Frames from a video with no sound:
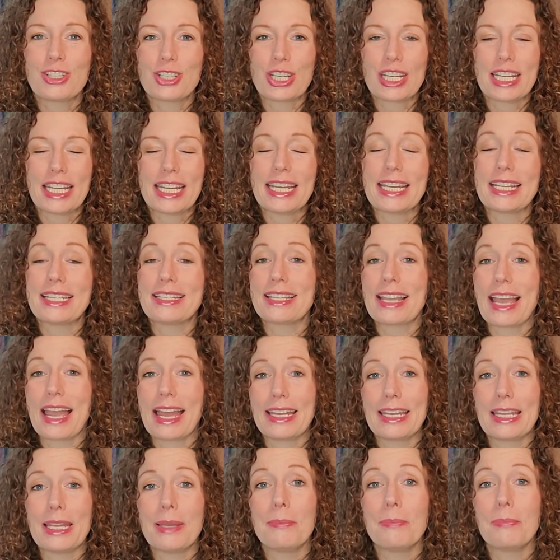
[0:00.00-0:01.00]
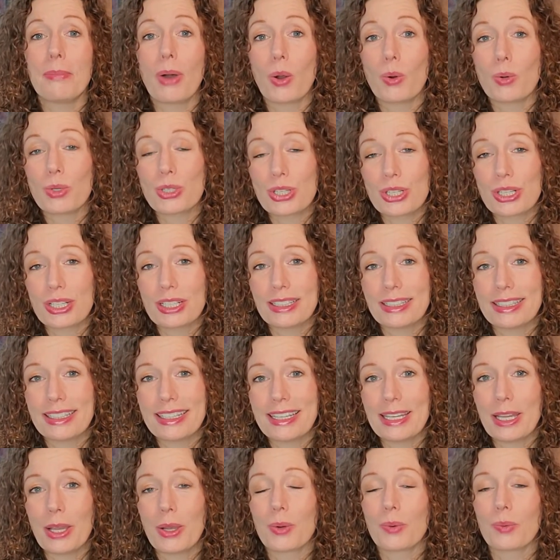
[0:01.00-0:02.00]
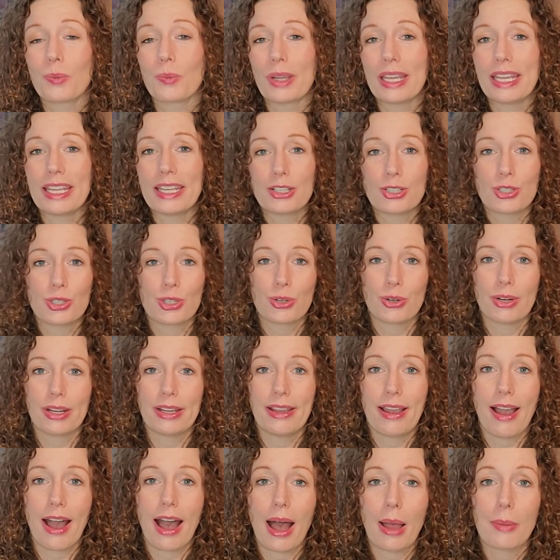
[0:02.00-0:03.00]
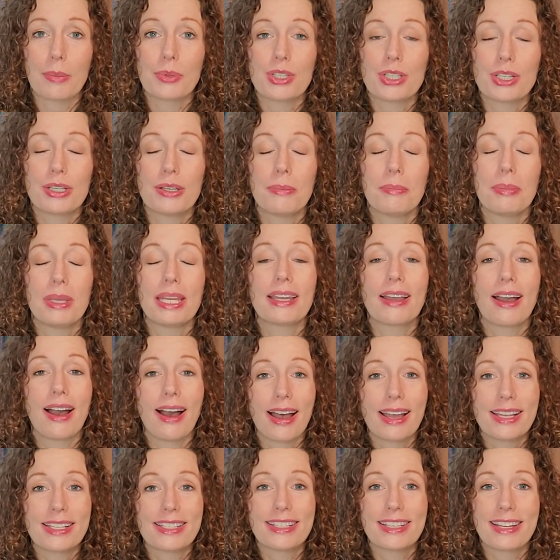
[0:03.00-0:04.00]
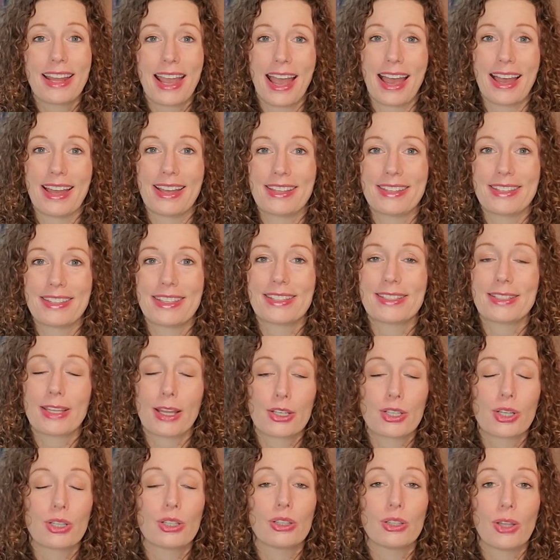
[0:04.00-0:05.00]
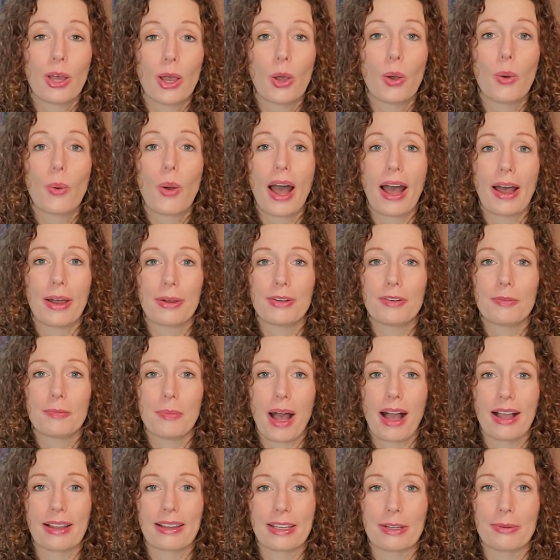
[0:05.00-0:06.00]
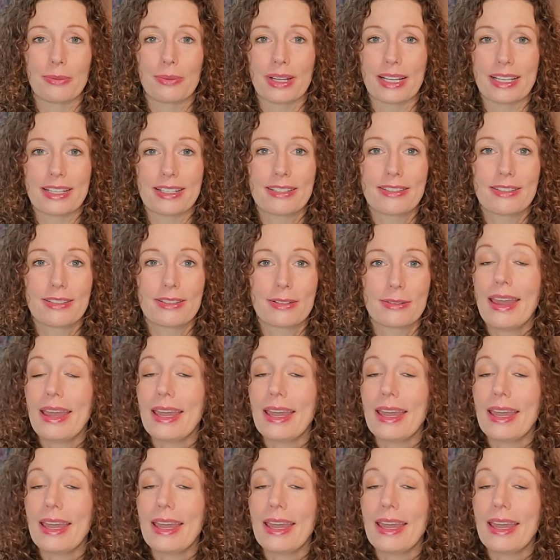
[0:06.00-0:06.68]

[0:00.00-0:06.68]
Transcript: G is an emotionally reassuring option because it has such a low out-of-pocket risk.